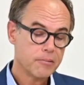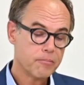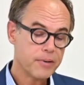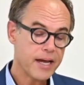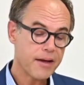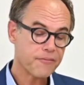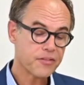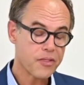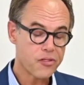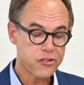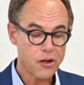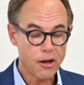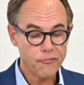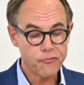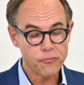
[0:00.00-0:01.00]
We have the
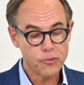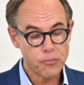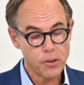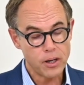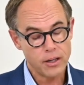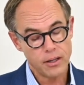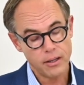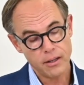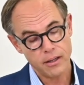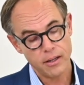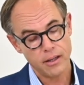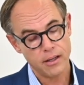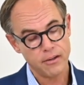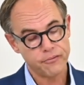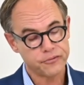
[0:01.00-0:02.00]

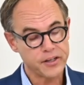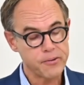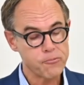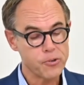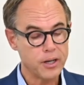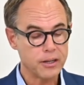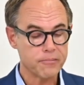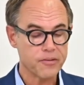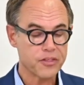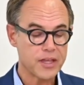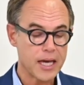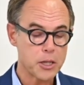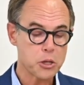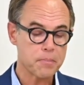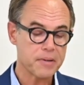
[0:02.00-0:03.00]
self-qual framework with
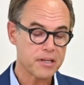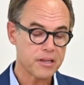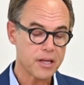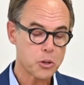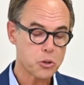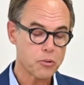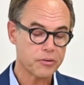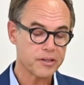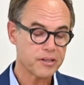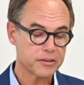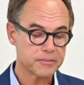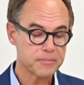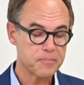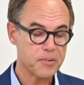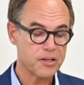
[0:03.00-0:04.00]
tangibles, assurance,
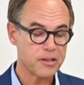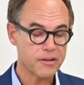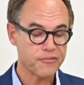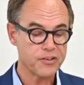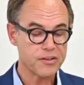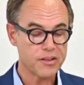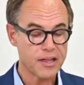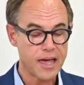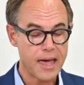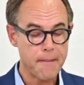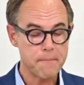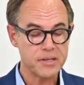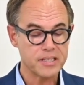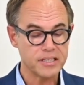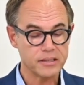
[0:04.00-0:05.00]
responsiveness,
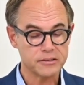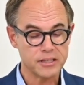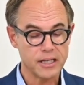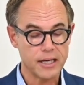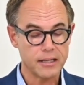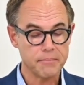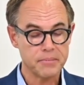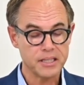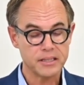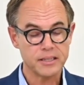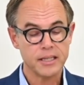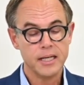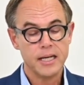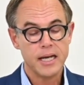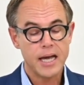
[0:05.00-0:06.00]
empathy, and reliability,
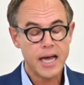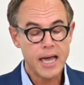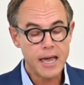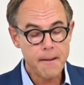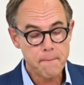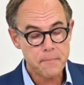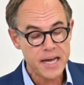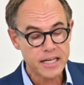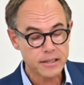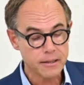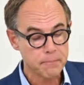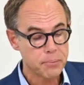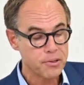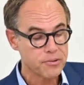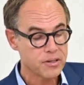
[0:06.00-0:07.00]

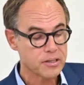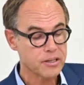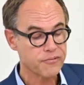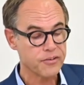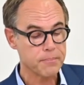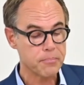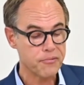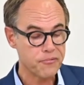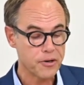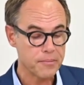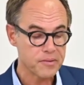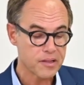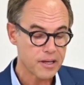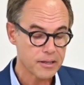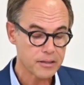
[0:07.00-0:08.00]
impacting positively
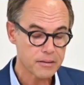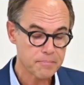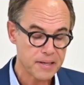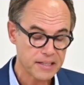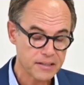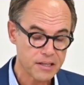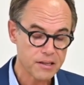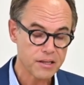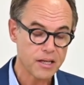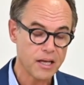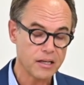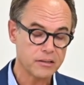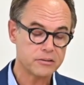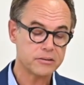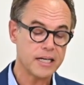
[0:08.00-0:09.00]
performance expectancy
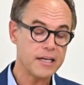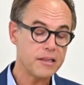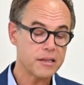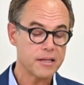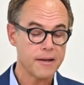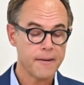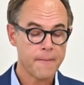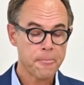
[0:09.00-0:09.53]
and trust.